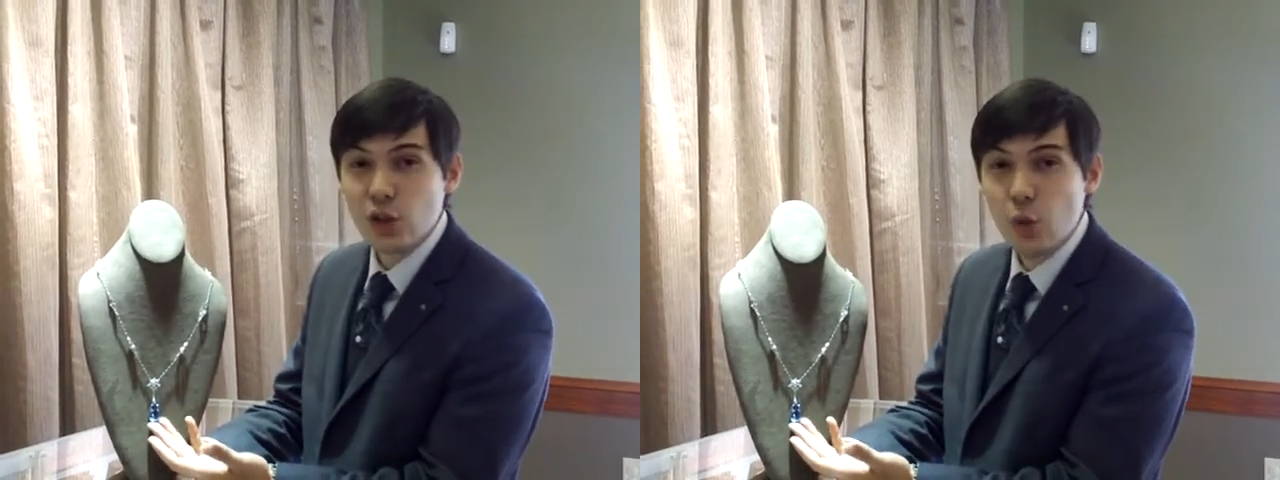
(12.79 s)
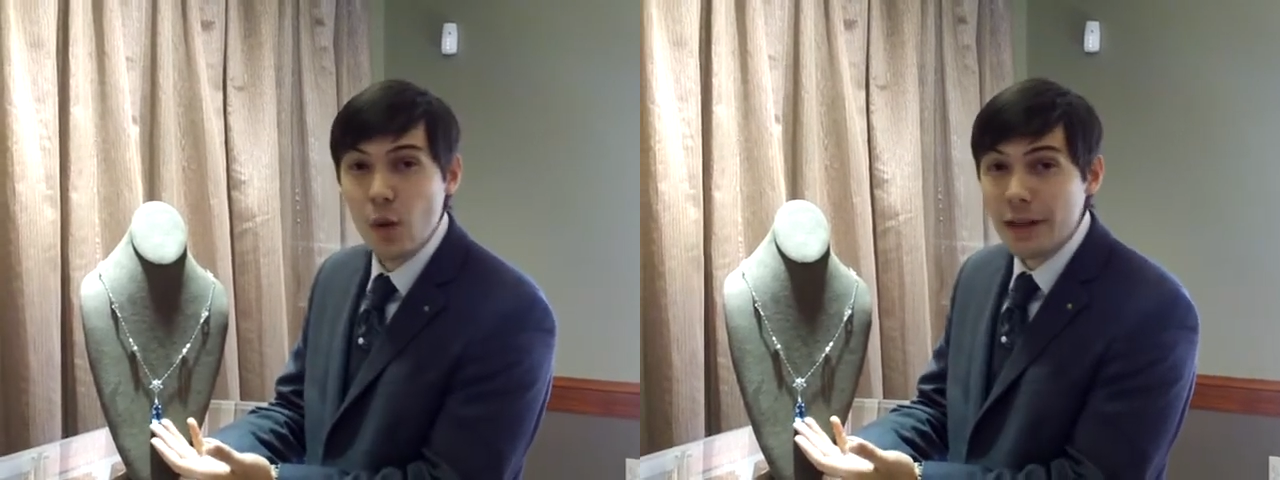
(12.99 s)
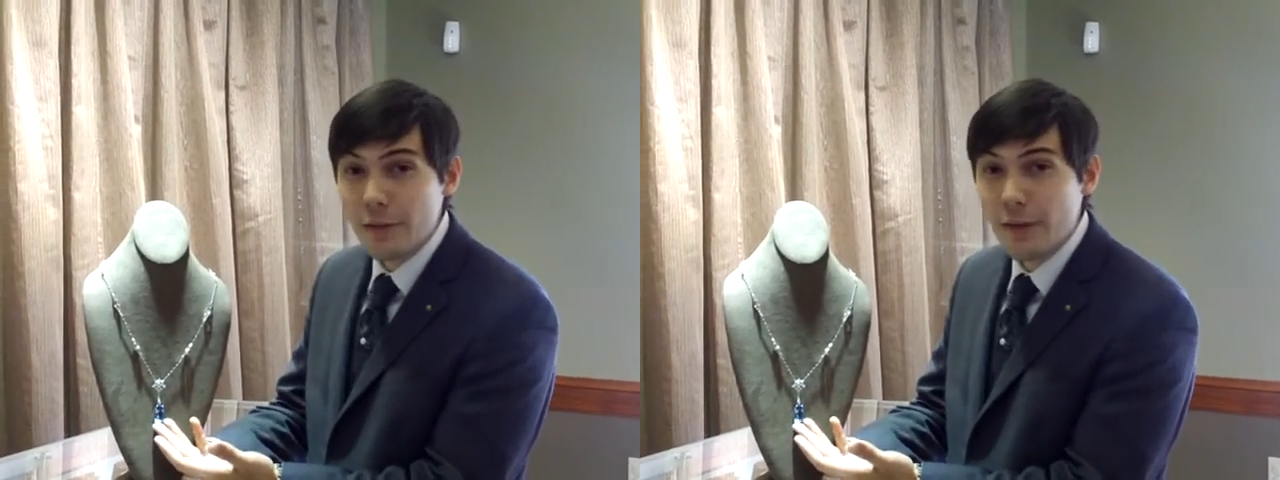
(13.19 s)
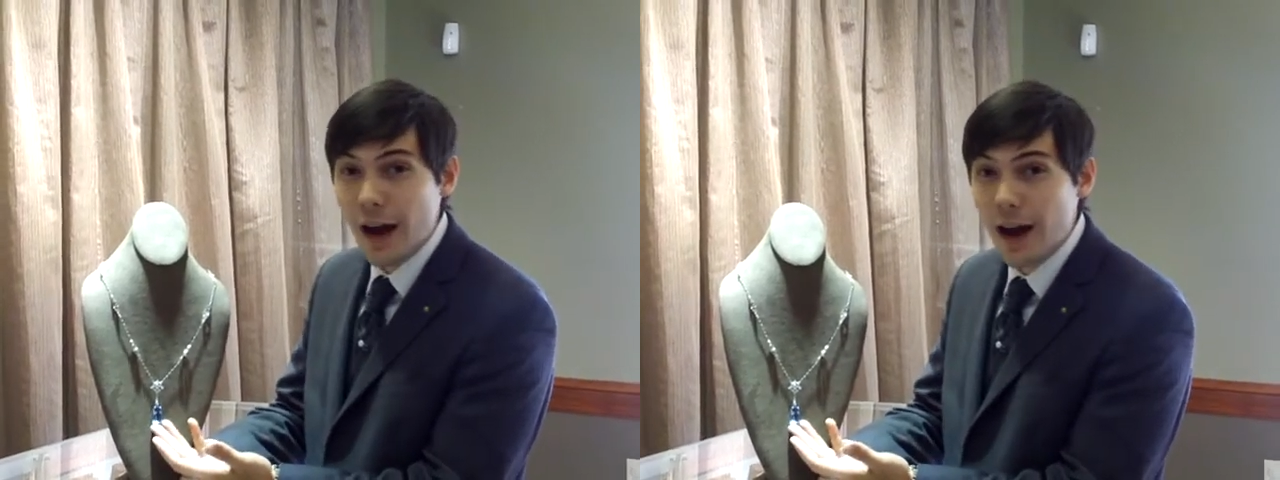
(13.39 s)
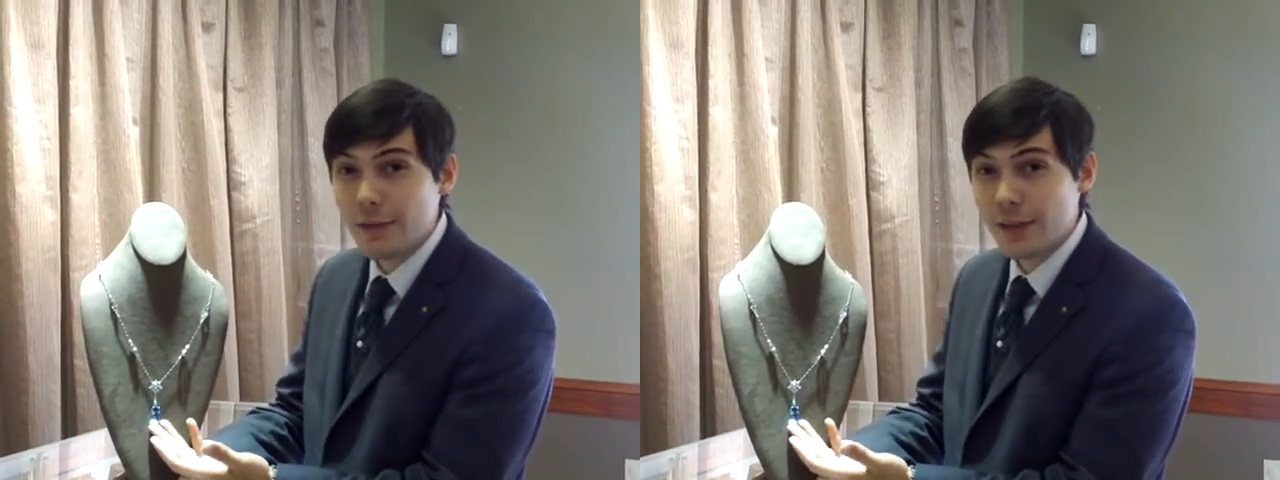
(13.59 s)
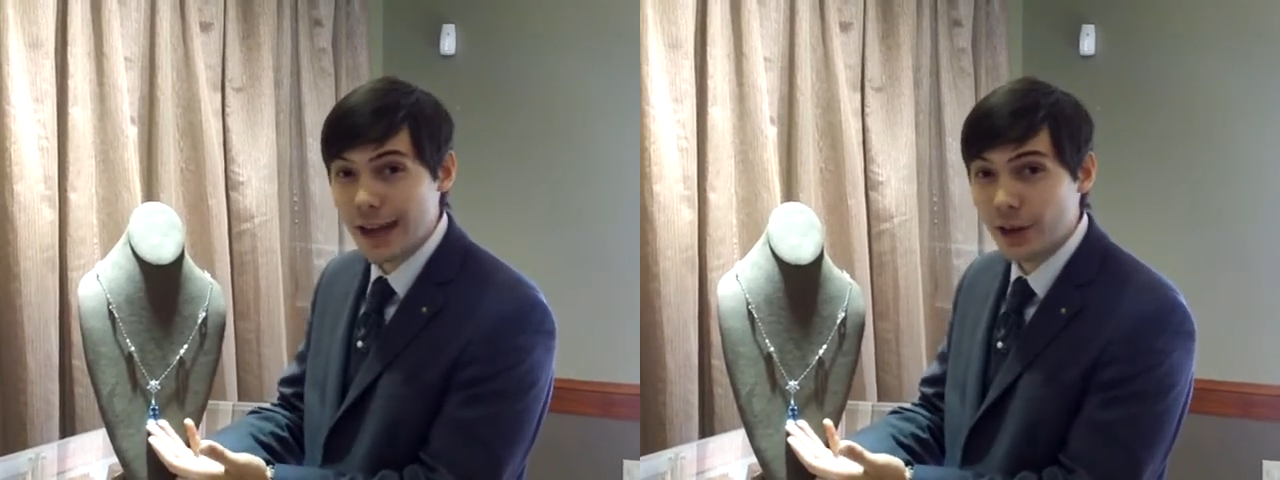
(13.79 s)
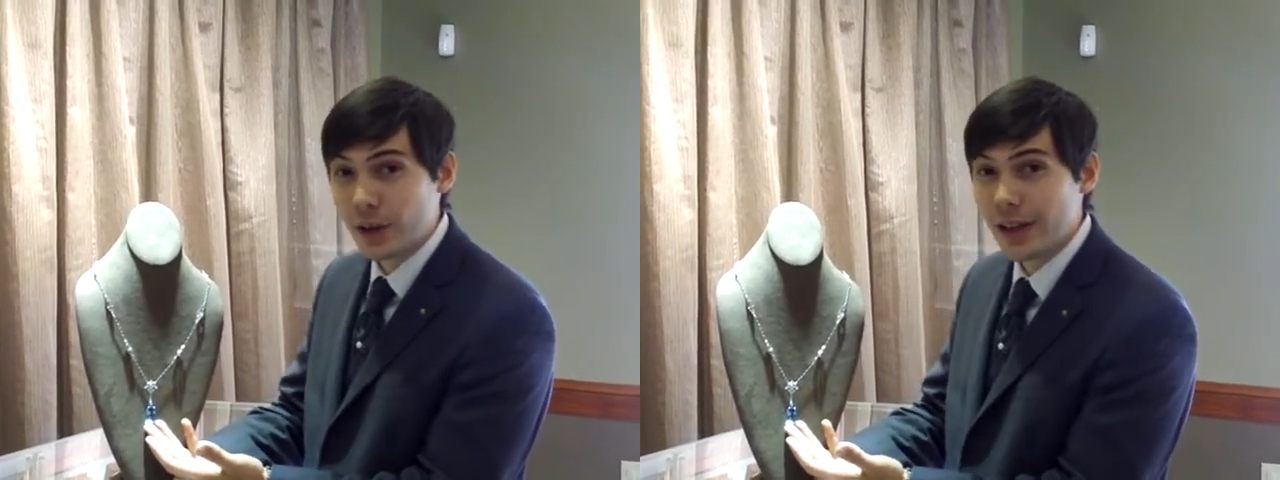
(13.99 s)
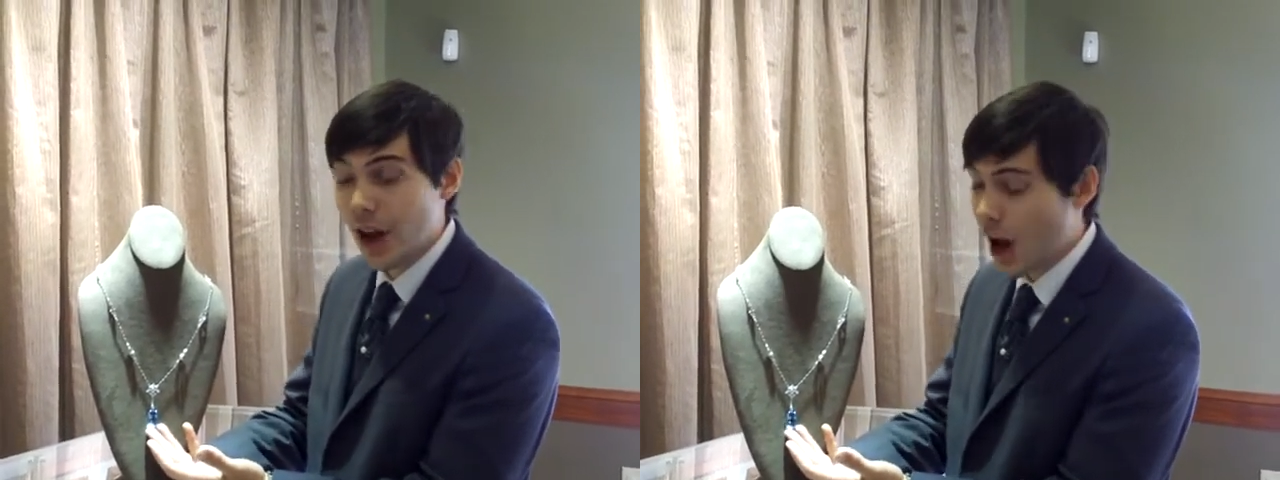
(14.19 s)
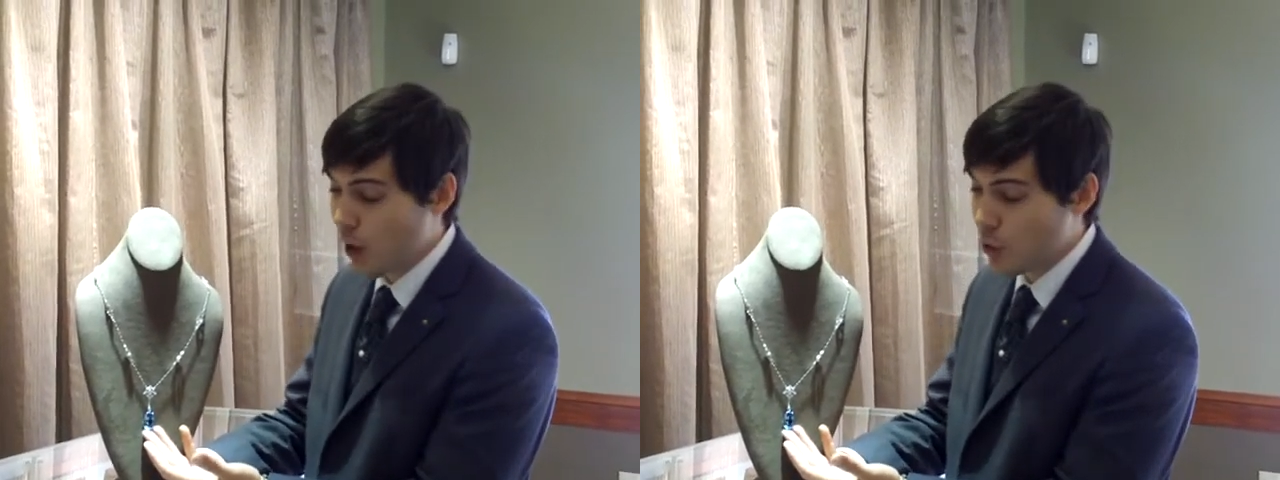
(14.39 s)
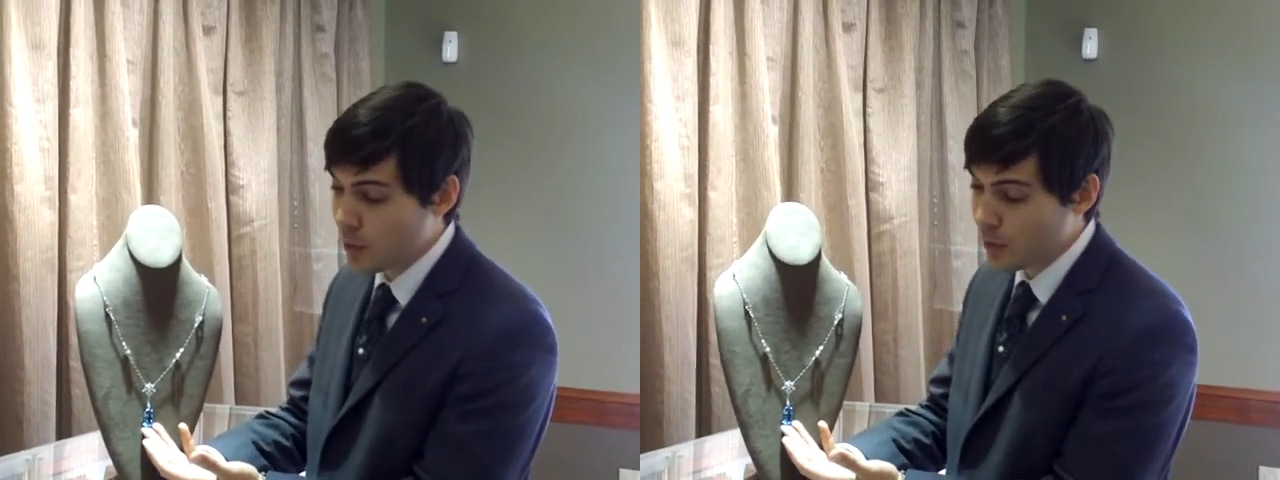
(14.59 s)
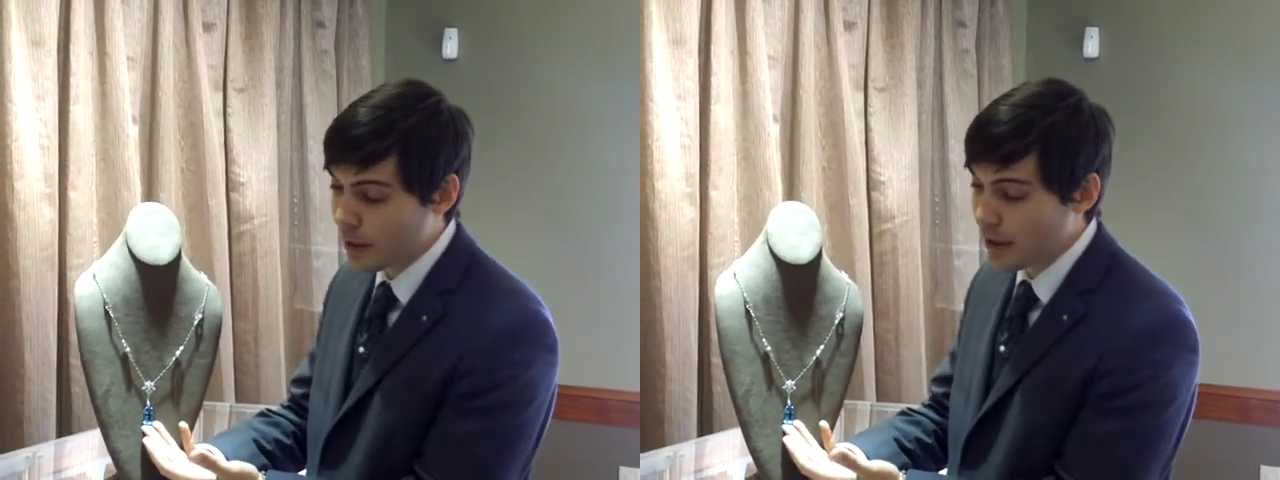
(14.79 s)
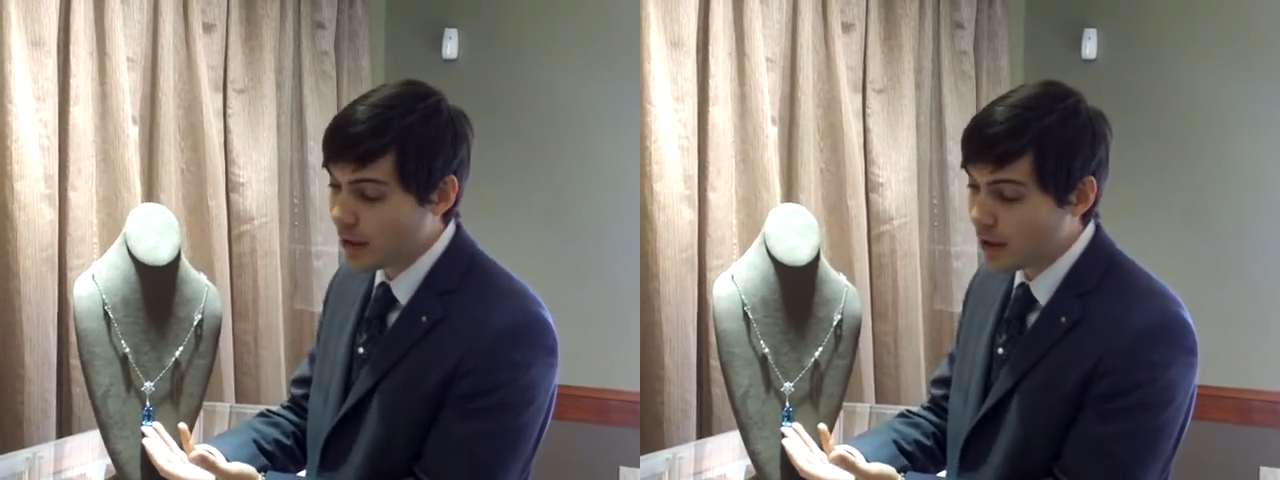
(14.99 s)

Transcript: 25 carat aquamarine.